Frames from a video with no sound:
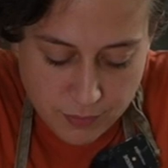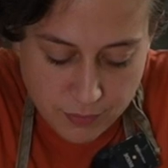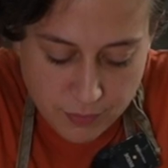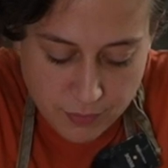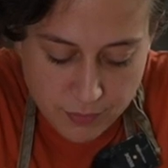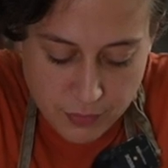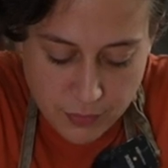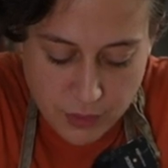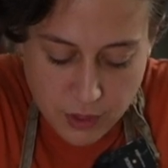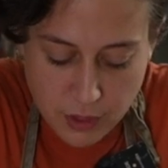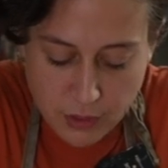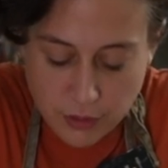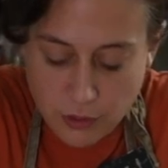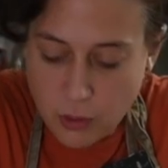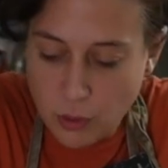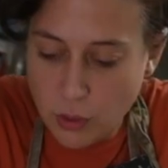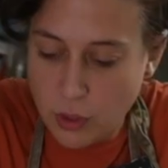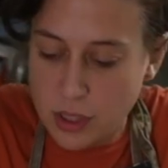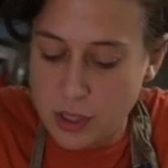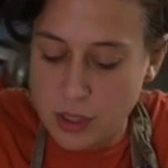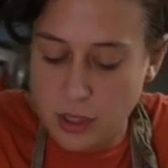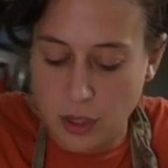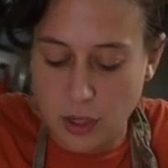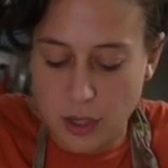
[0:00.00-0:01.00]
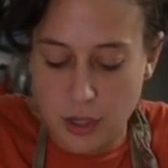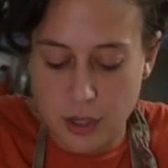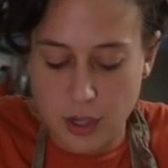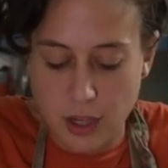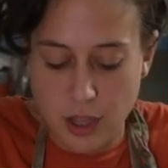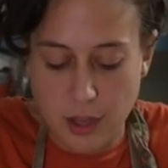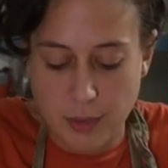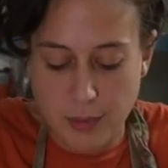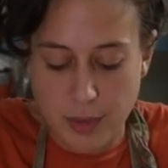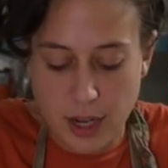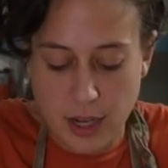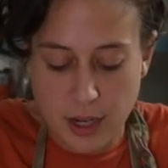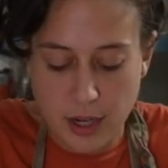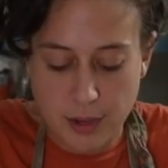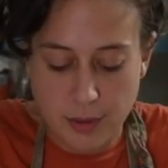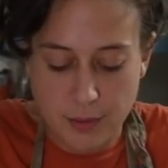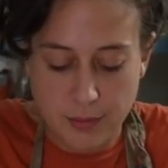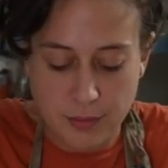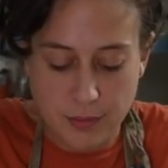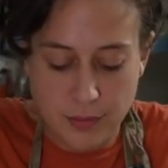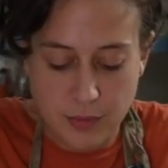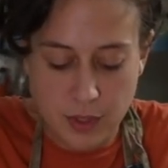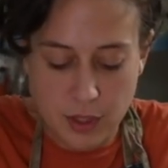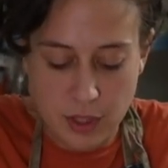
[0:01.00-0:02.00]
and of course larger on the
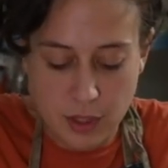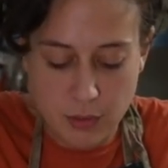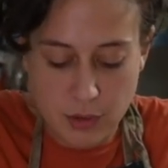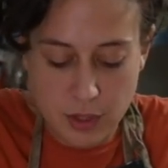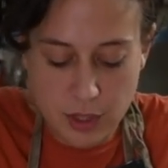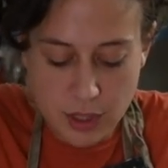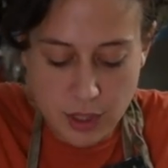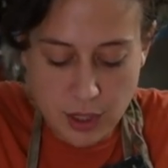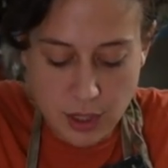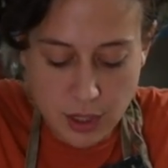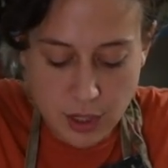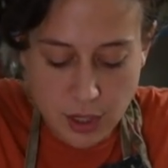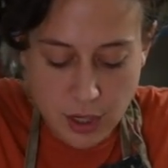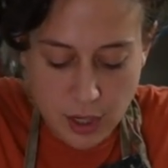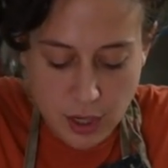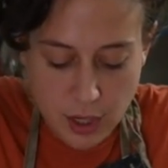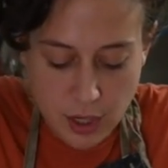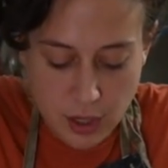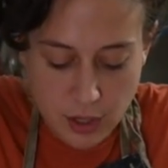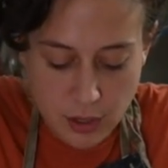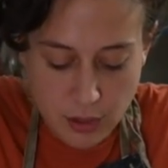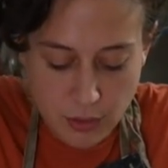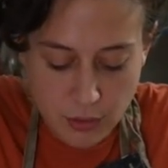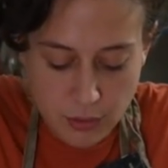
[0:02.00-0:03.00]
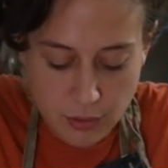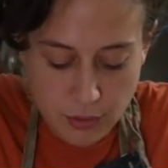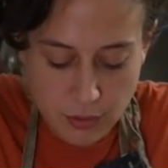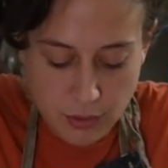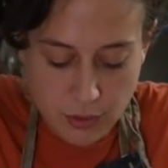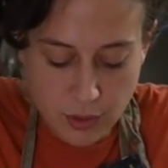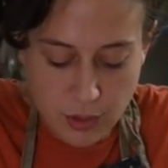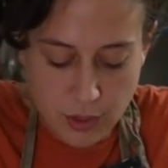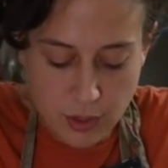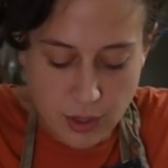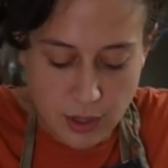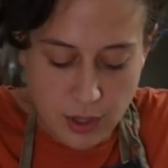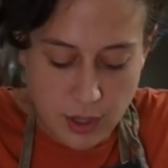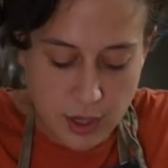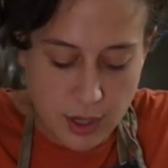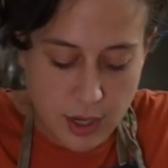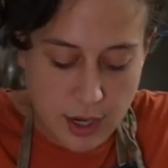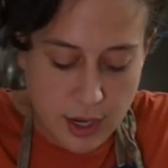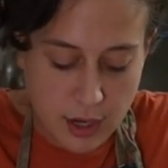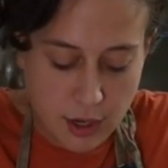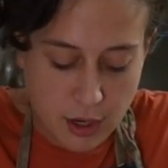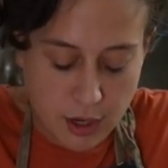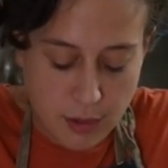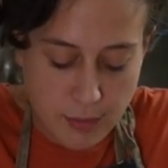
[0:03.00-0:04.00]
bottom. So we're just going to go in
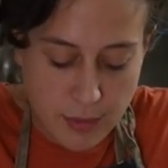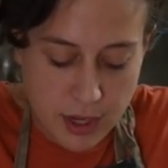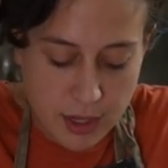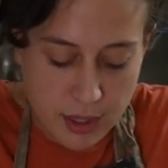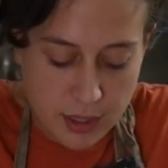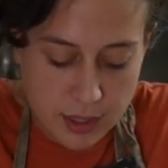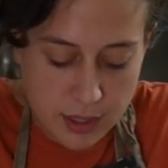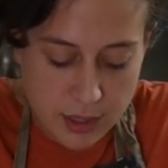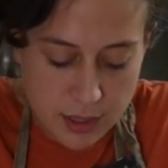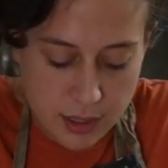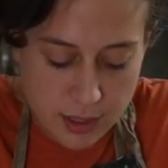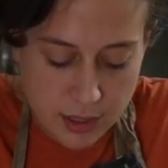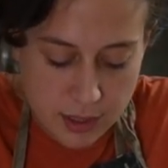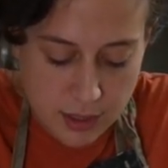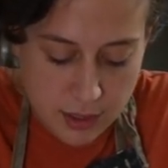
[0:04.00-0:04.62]
increments,